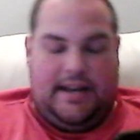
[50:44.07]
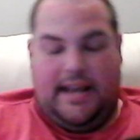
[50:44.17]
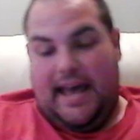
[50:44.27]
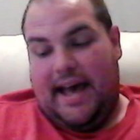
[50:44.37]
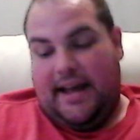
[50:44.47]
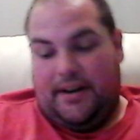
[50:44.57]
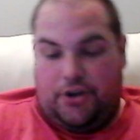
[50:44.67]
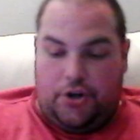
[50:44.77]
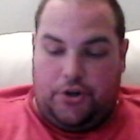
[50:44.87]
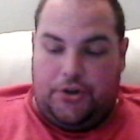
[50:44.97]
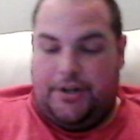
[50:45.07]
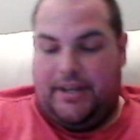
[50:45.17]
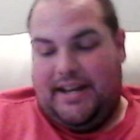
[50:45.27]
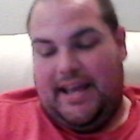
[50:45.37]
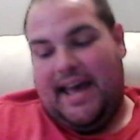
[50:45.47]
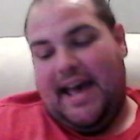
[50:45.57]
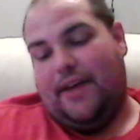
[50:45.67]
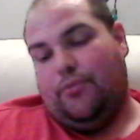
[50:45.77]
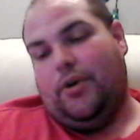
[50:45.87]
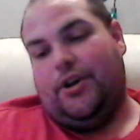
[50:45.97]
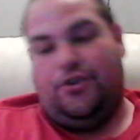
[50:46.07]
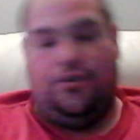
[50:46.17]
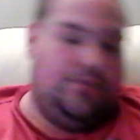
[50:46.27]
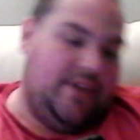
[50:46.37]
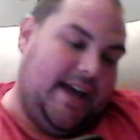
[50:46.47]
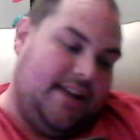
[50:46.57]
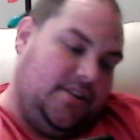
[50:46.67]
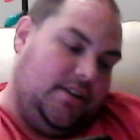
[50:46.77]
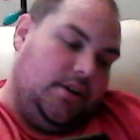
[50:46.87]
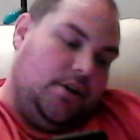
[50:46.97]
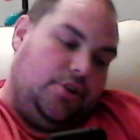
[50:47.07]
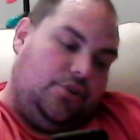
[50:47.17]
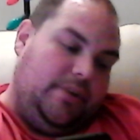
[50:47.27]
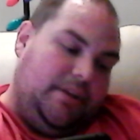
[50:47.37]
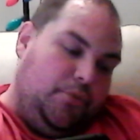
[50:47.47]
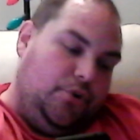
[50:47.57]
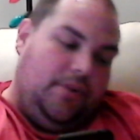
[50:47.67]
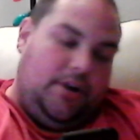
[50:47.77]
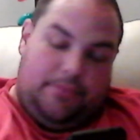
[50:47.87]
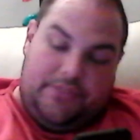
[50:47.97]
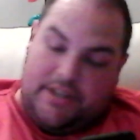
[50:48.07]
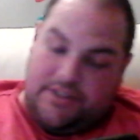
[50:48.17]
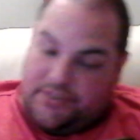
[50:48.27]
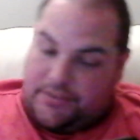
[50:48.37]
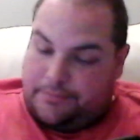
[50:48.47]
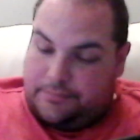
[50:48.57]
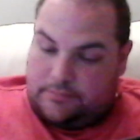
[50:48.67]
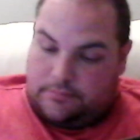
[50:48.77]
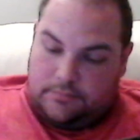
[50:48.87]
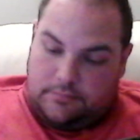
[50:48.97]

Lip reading: and add a card and add one to that, so we can move on with this.